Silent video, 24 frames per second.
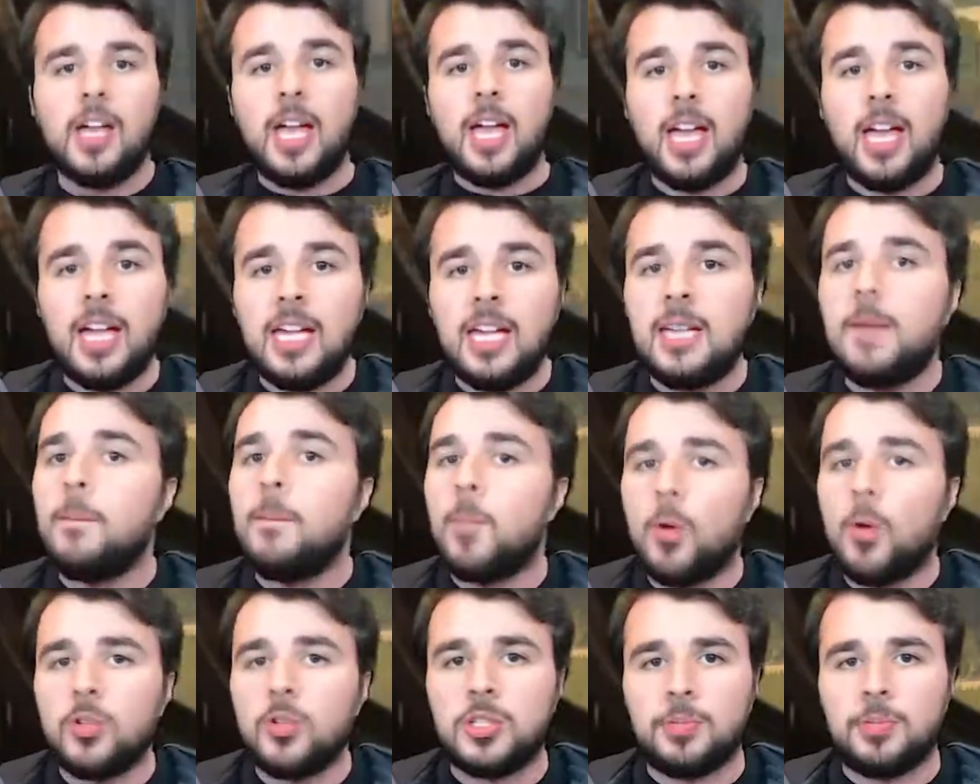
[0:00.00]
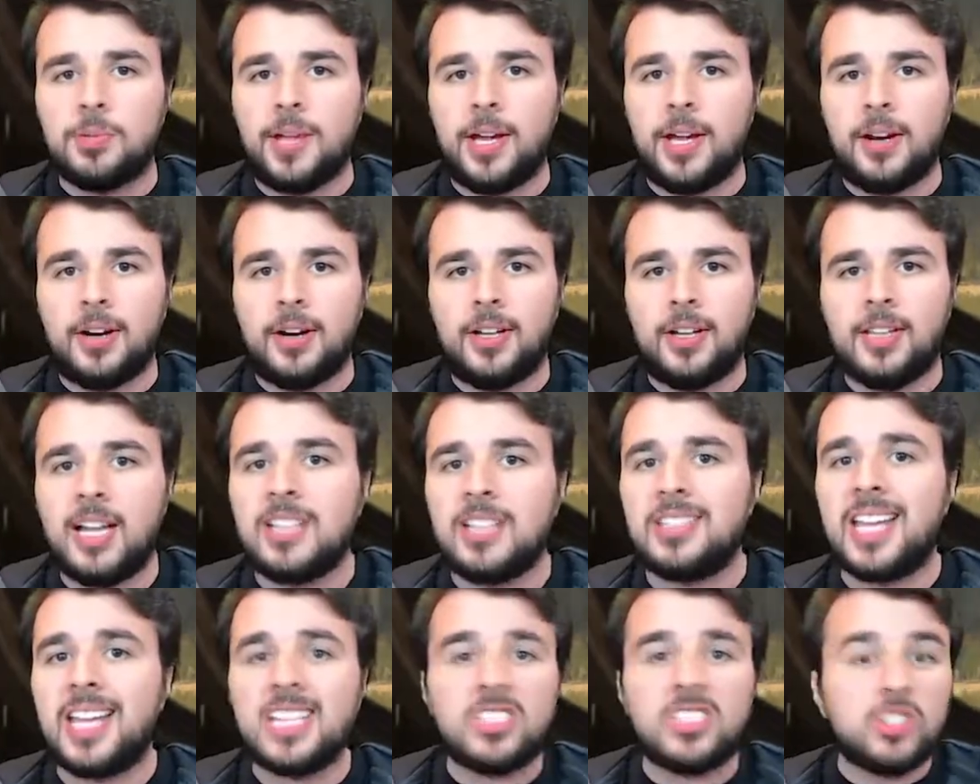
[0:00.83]
in multiplayer, and
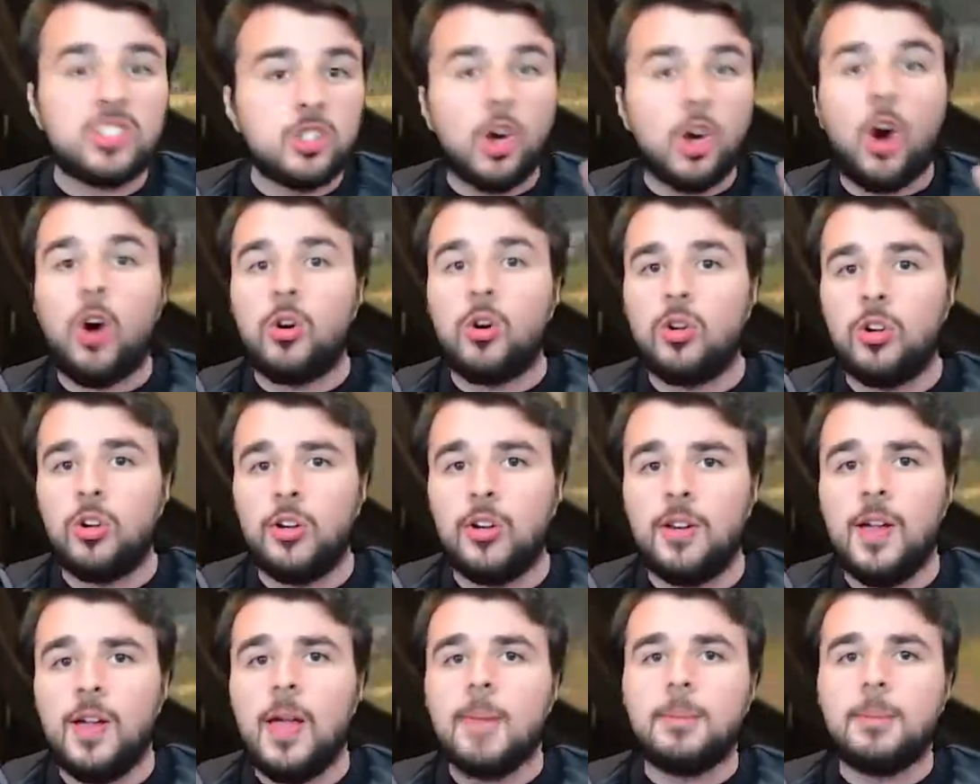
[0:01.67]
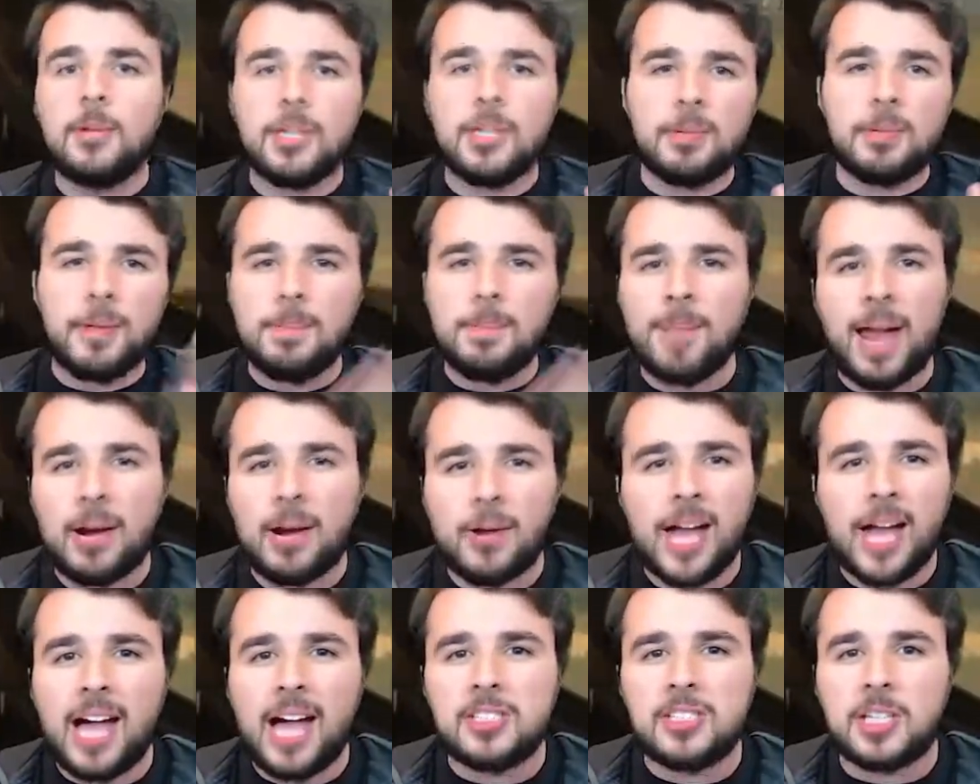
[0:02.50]
that's all good. But when you're playing Battle
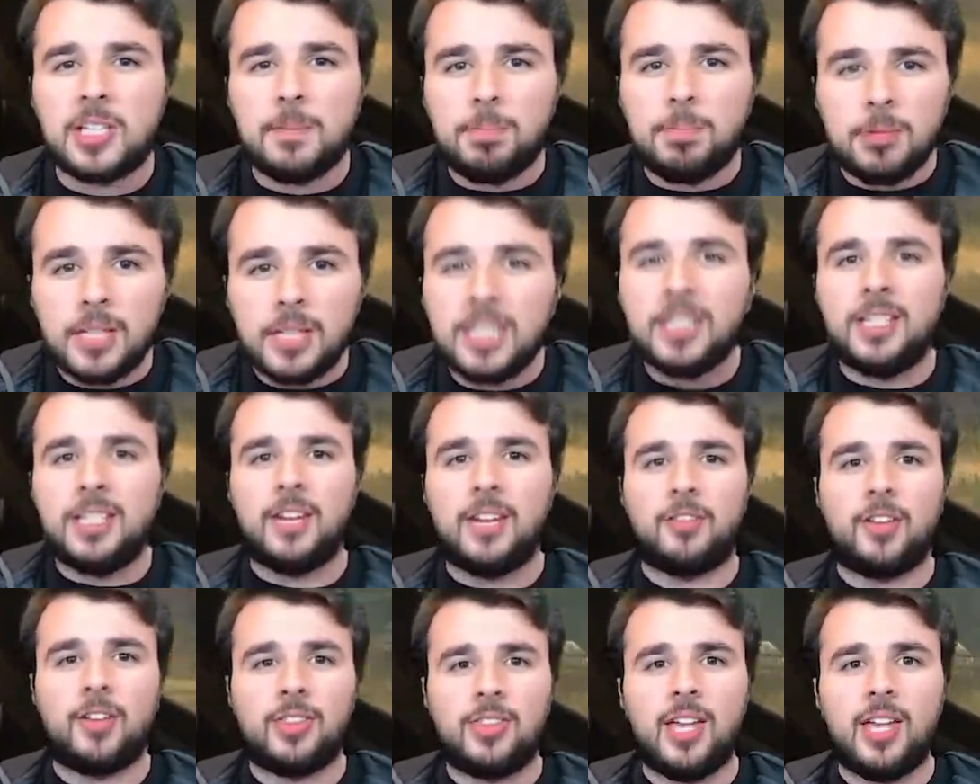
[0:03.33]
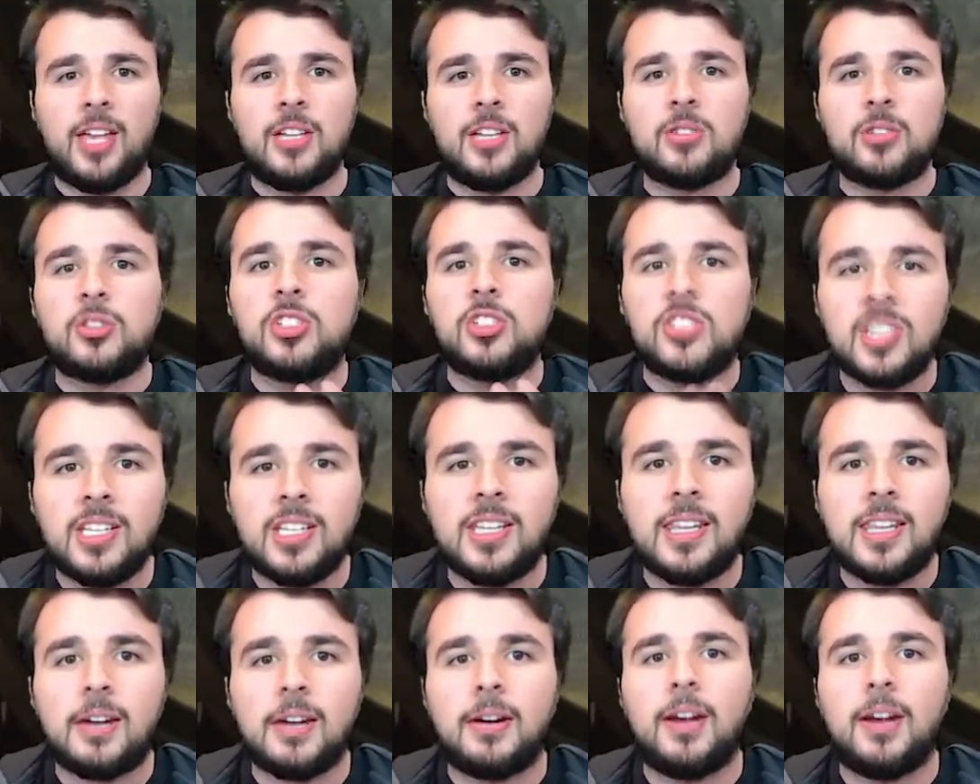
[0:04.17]
Royale, it's a completely different thing. You're
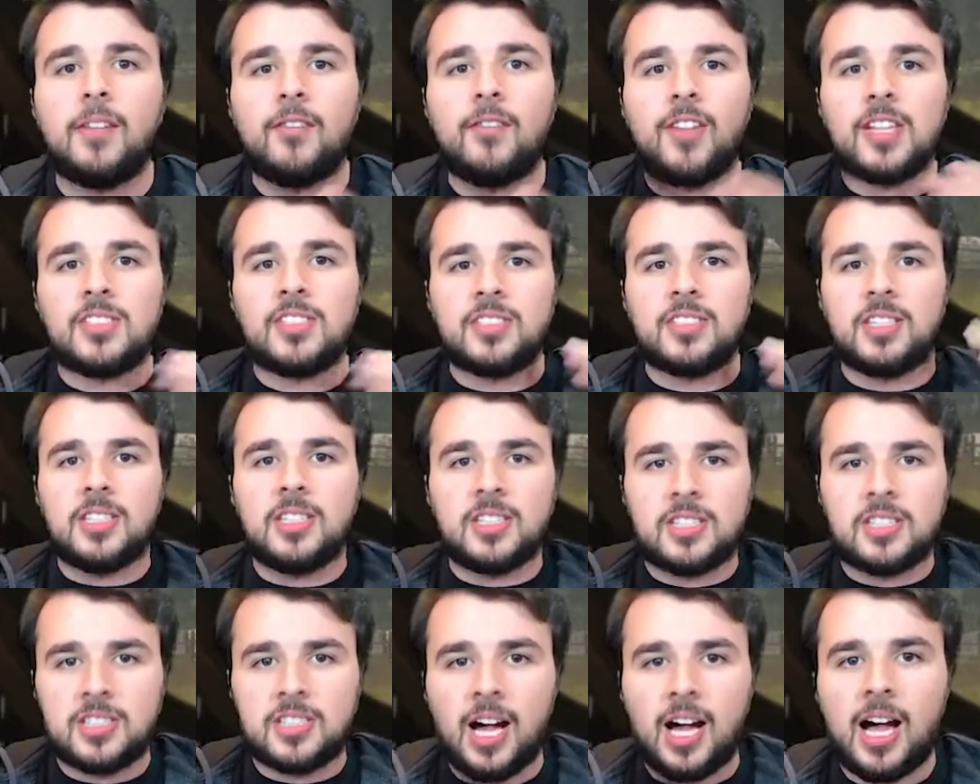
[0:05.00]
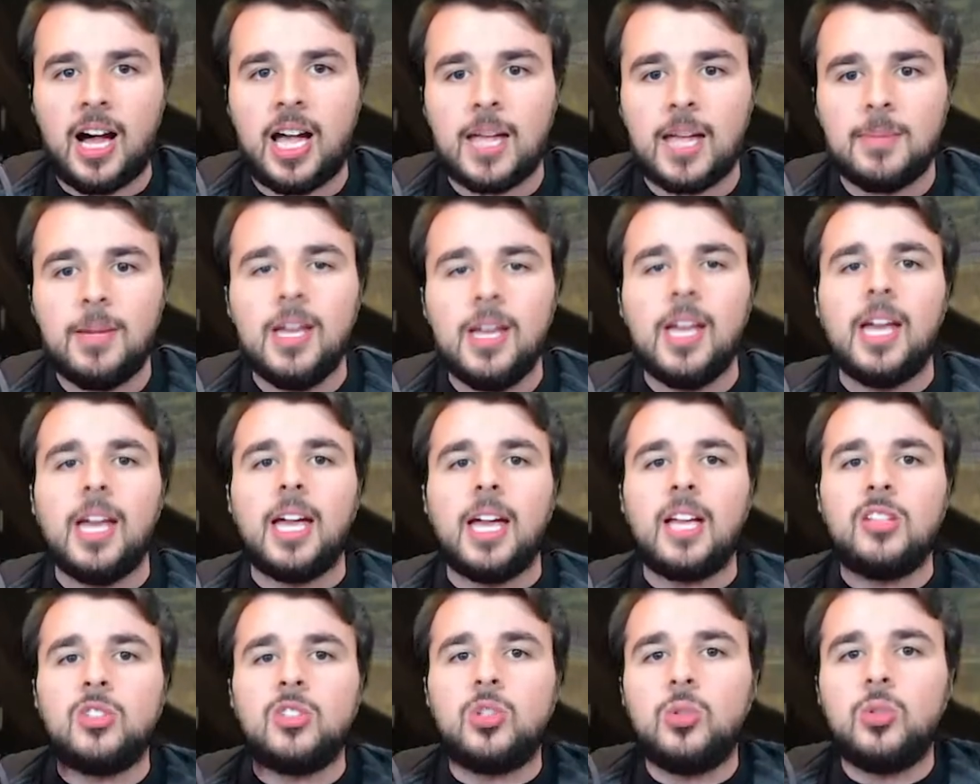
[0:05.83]
sitting there and investing this time
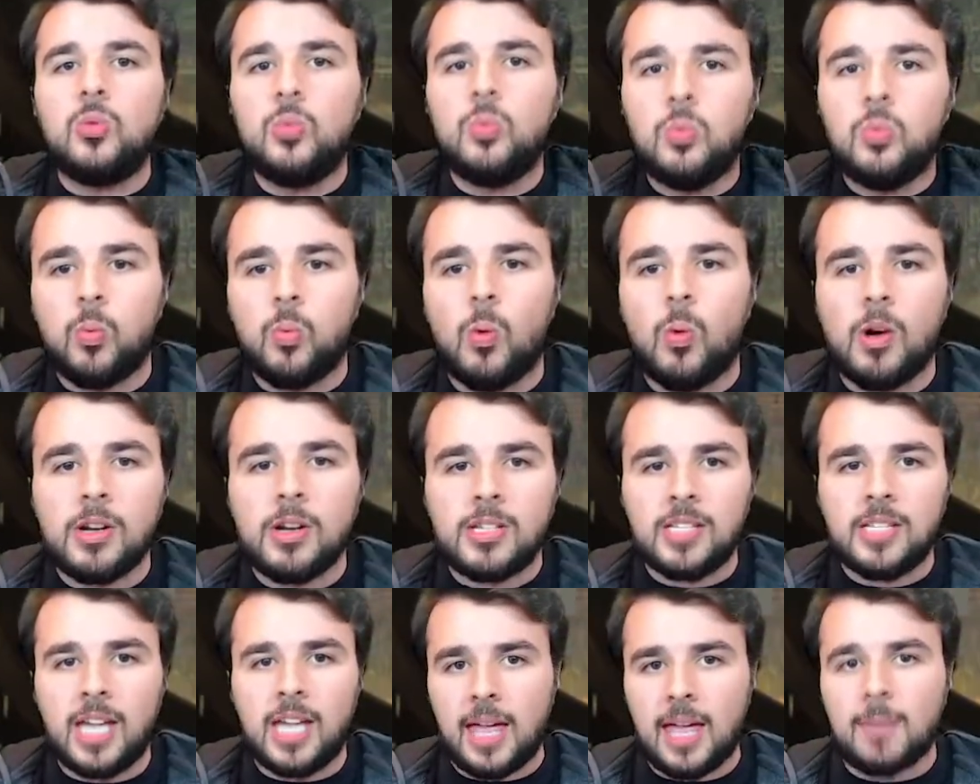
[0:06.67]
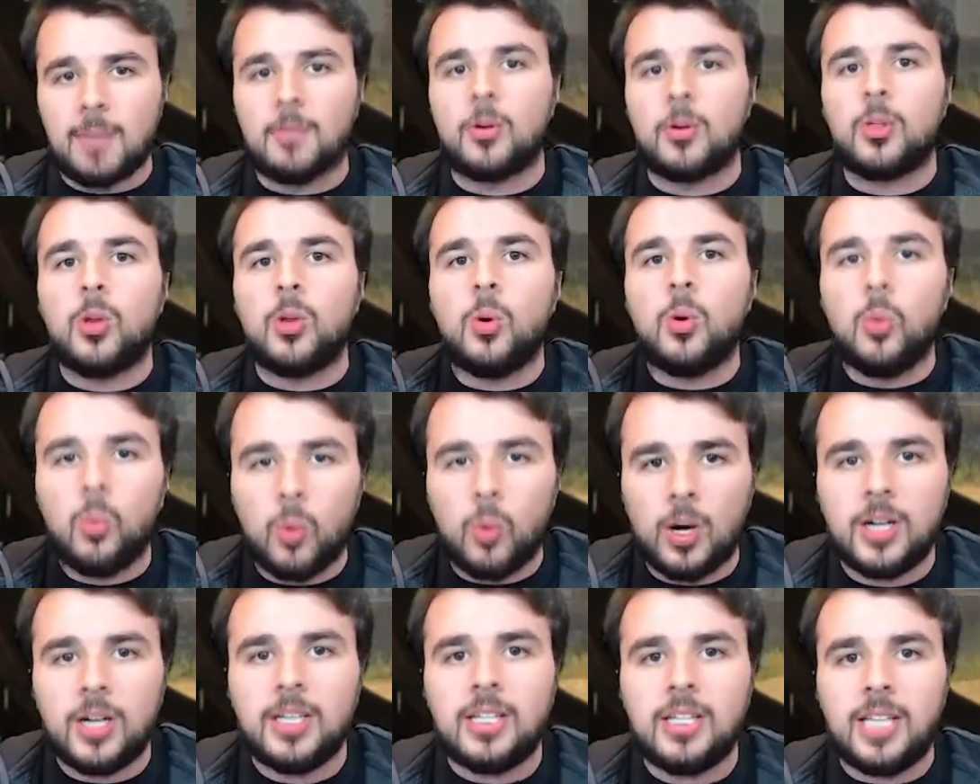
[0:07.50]
into one game, where the
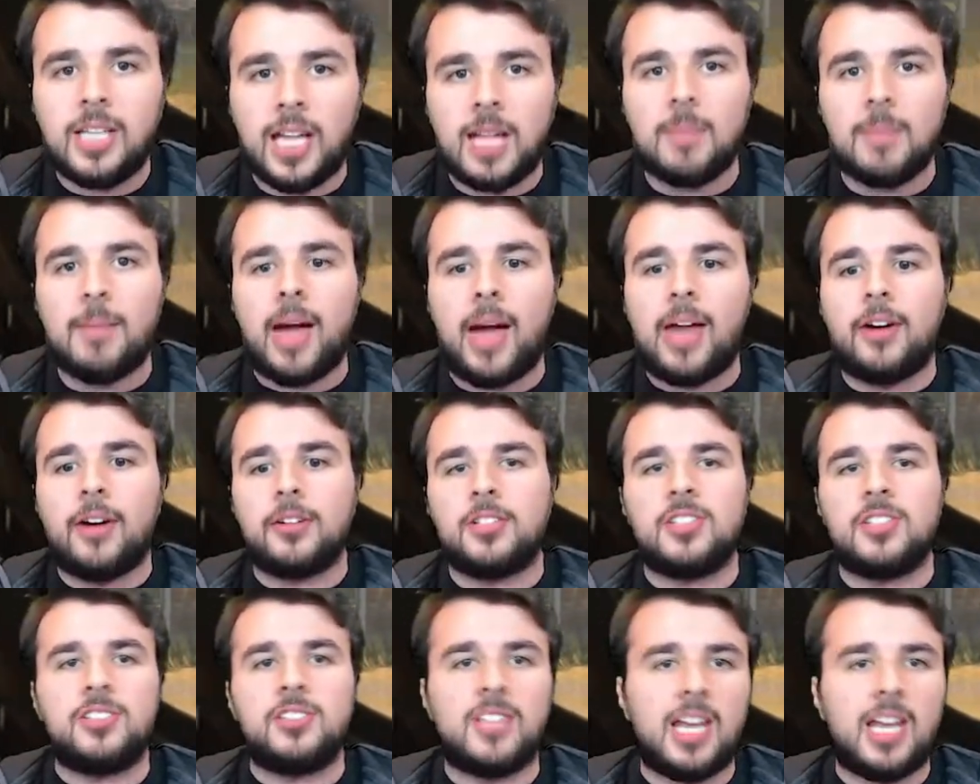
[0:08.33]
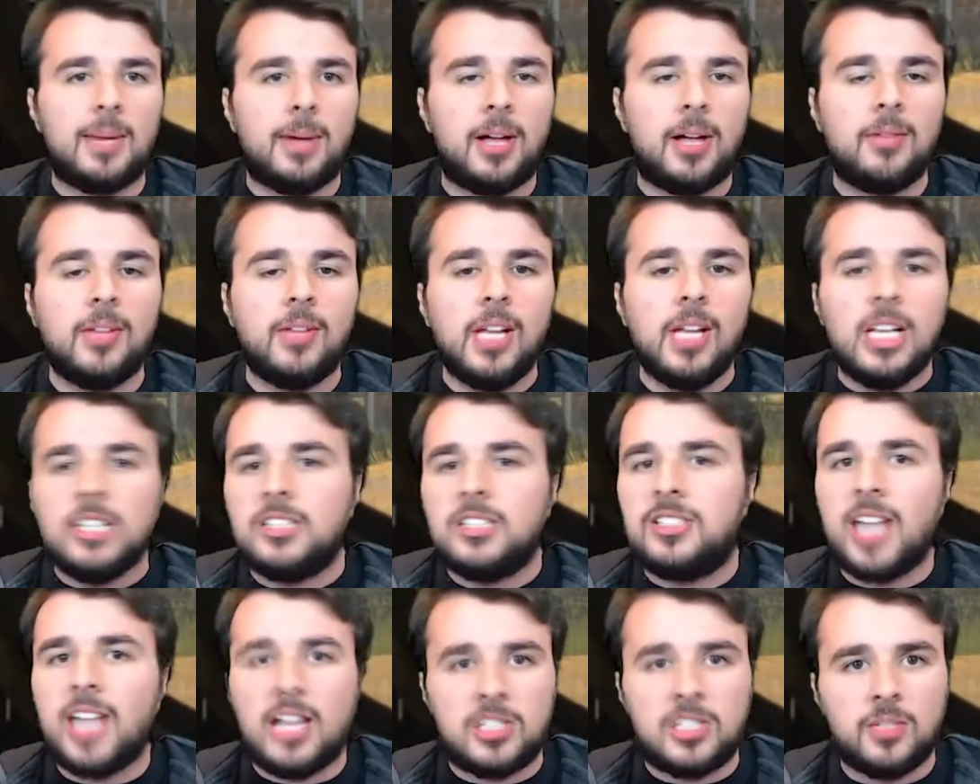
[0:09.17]
one game matters. It's not about
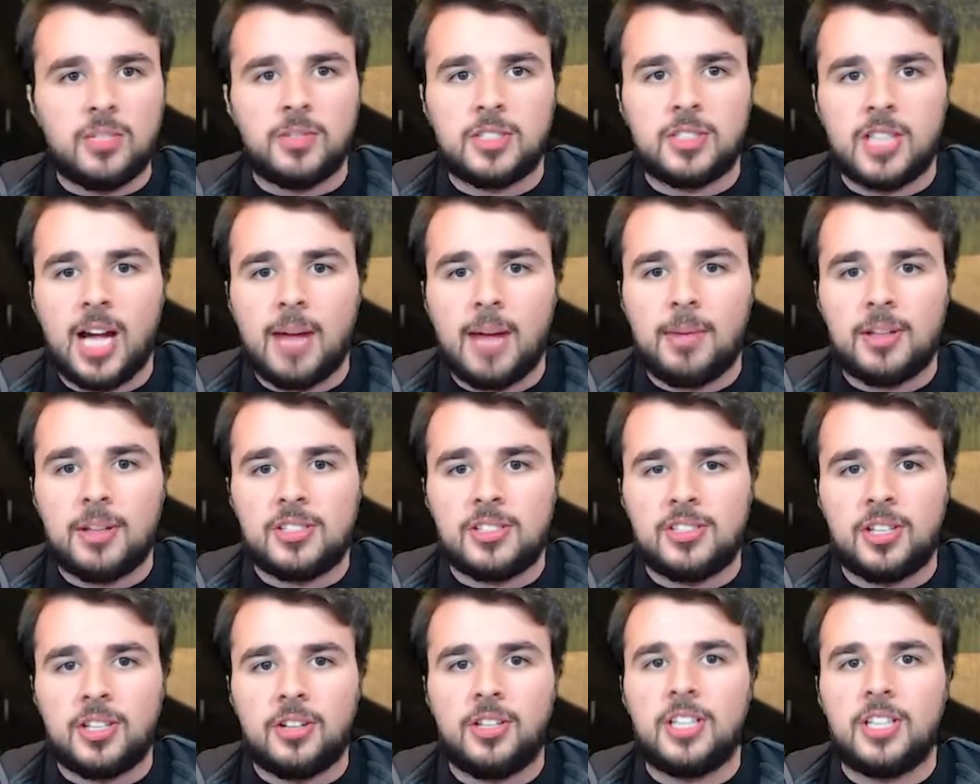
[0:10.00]
stats over time necessarily,